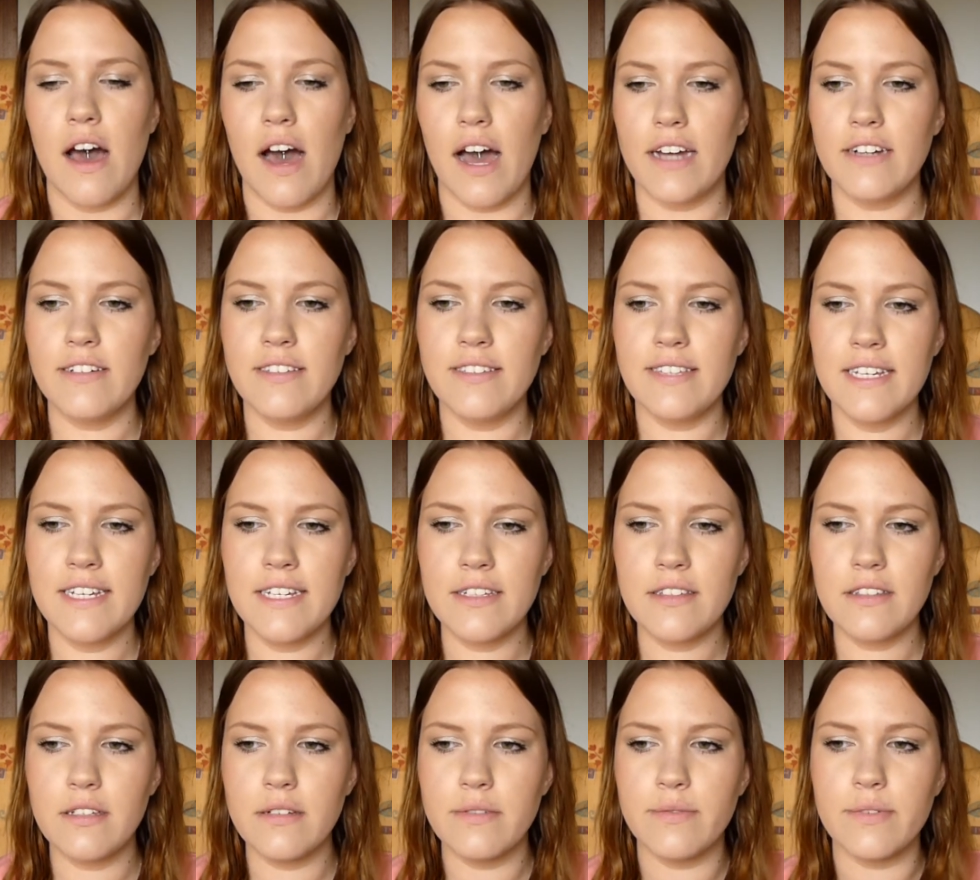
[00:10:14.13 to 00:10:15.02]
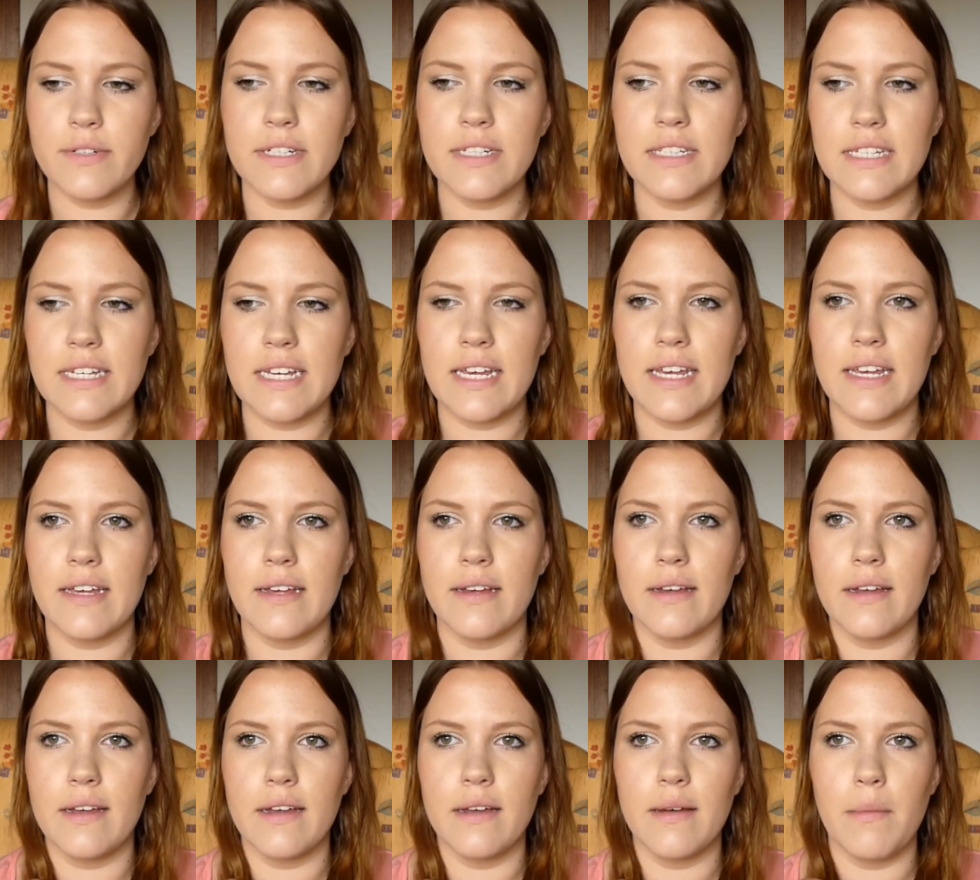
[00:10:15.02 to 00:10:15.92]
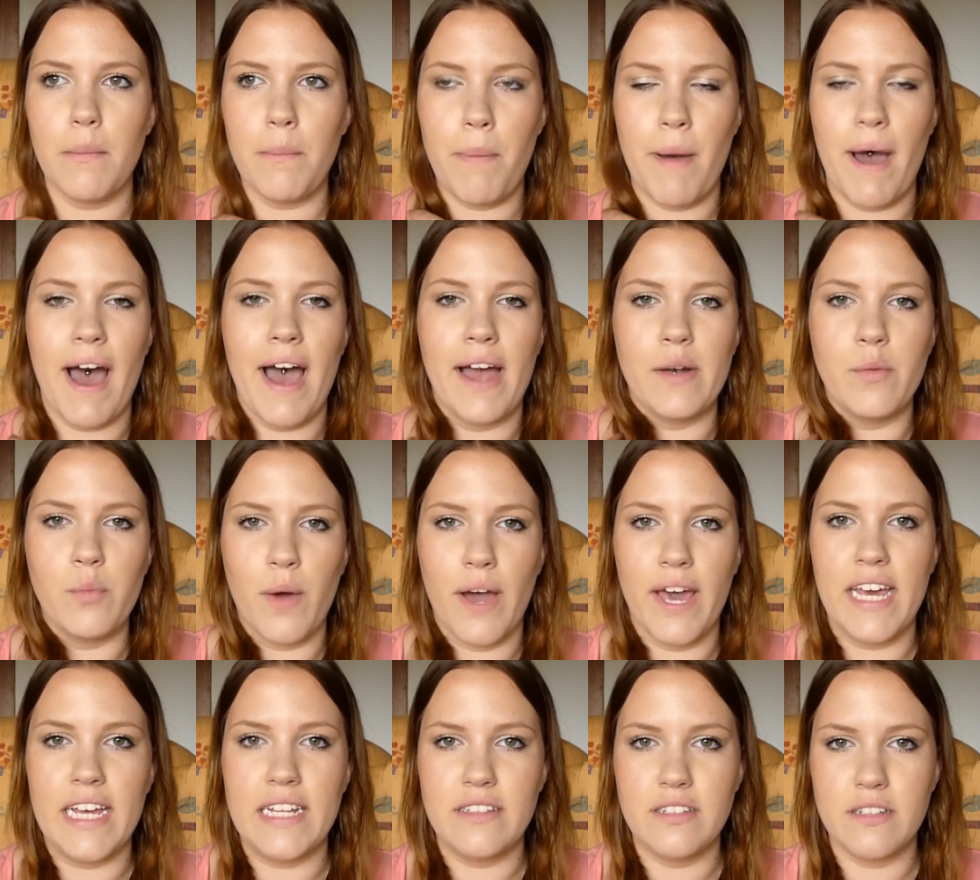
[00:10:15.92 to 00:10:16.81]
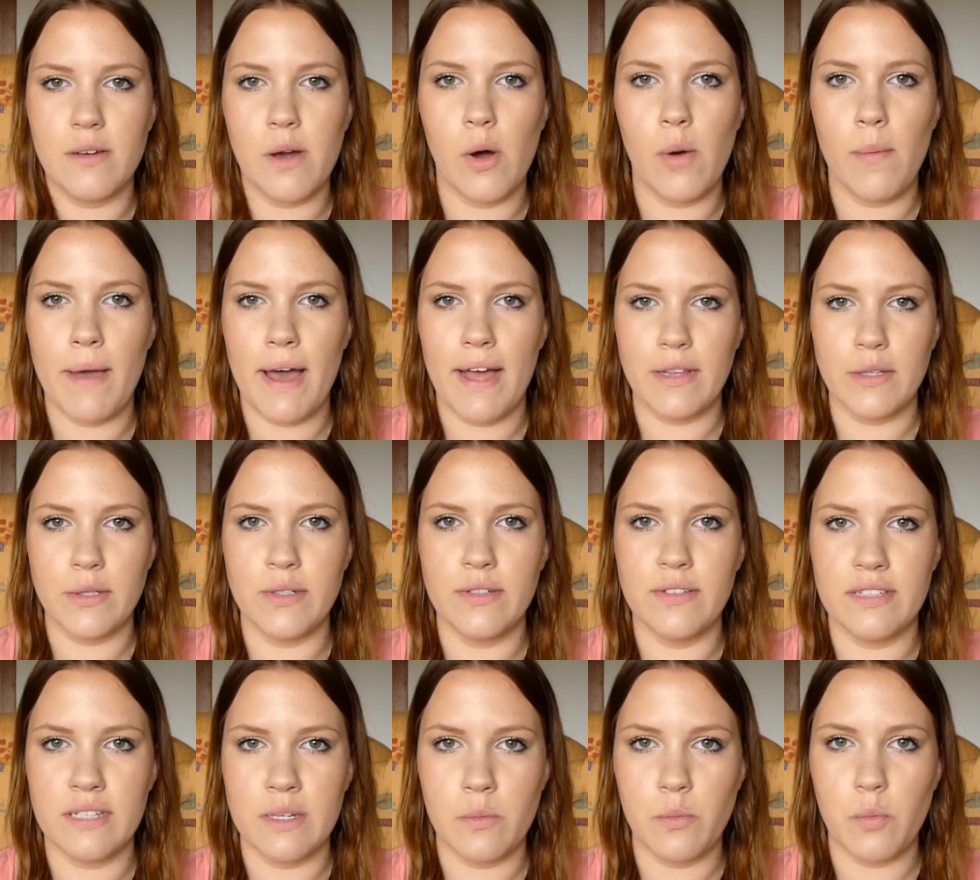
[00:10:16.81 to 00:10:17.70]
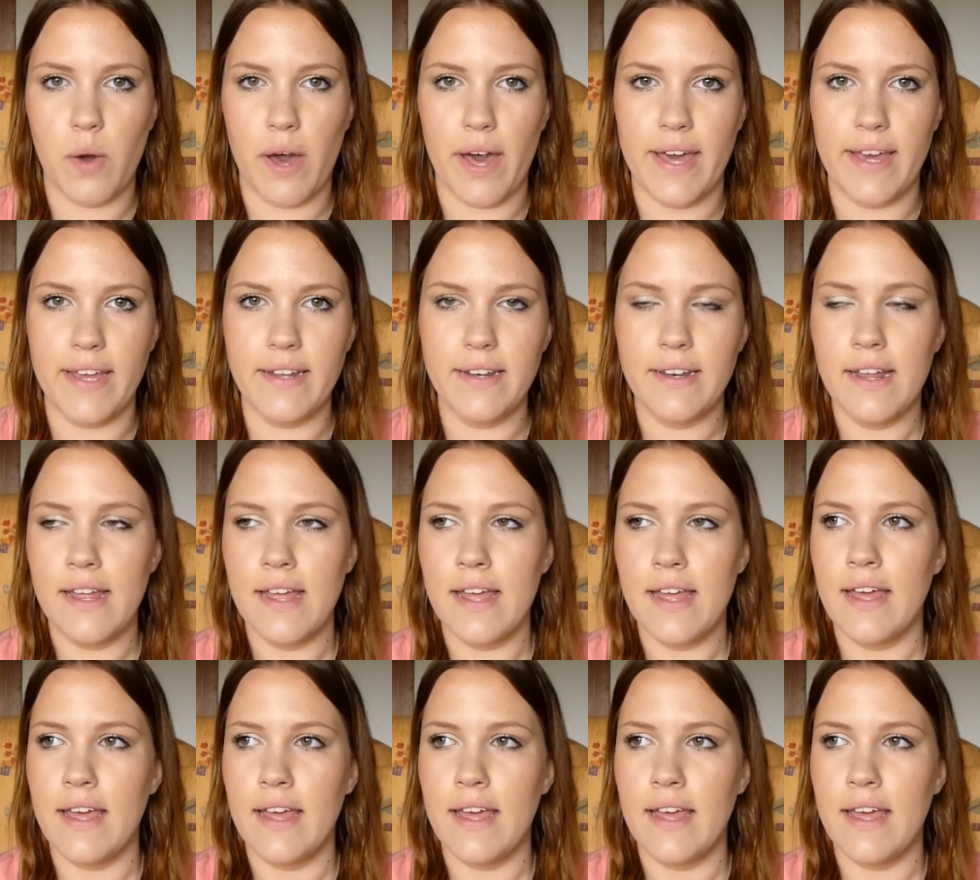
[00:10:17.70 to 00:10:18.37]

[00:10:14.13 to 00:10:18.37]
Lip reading: I just think it's a really bad way to go about losing weight.